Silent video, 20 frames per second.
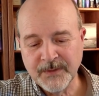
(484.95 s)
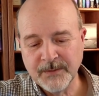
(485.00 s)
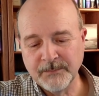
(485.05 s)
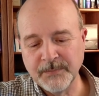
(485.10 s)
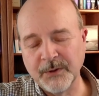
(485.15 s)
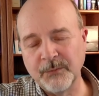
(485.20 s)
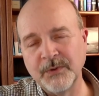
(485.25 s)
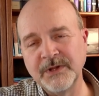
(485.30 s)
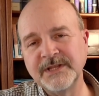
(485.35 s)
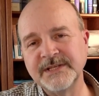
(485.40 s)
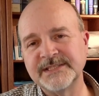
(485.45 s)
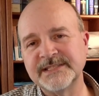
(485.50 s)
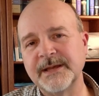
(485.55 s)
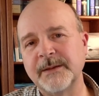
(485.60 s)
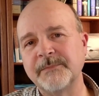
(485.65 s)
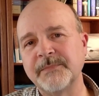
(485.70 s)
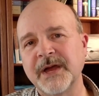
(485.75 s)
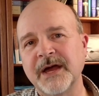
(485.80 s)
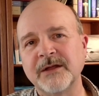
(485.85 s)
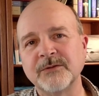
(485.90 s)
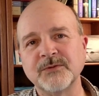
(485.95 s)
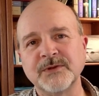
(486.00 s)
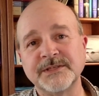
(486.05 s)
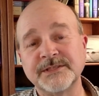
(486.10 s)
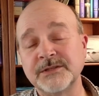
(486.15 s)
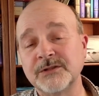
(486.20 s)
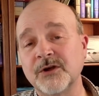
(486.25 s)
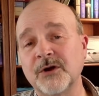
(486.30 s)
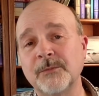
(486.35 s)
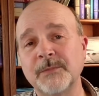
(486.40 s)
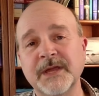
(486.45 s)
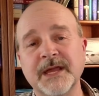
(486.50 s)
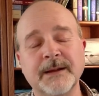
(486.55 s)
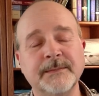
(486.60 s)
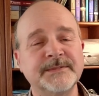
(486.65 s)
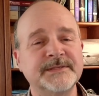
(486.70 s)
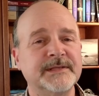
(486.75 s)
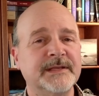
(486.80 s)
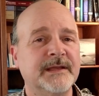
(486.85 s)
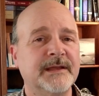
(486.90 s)
But when you set boundaries, no
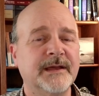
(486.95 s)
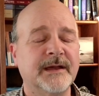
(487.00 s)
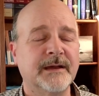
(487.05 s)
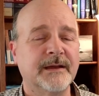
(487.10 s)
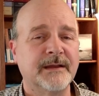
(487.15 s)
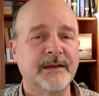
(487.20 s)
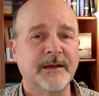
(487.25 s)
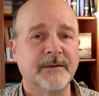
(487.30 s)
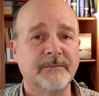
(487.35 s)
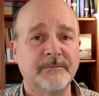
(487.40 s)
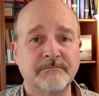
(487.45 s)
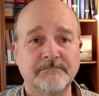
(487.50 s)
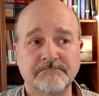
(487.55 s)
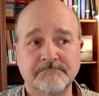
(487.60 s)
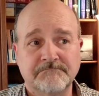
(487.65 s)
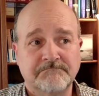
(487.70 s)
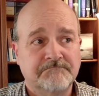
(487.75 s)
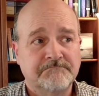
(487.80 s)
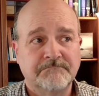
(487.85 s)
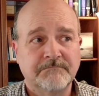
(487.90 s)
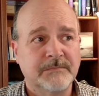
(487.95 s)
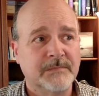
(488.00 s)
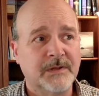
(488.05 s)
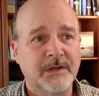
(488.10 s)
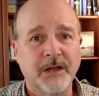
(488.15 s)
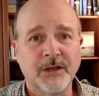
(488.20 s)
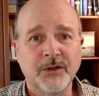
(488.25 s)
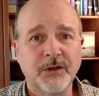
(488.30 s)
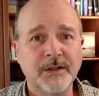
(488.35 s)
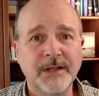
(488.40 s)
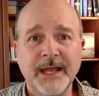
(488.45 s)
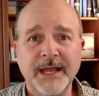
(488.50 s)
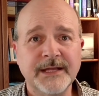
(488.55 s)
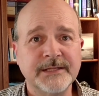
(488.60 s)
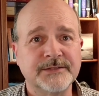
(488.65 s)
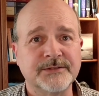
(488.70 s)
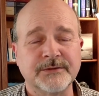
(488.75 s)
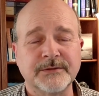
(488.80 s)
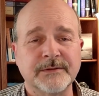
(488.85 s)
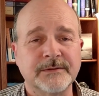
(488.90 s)
becomes a good
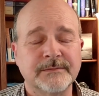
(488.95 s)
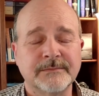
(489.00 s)
answer.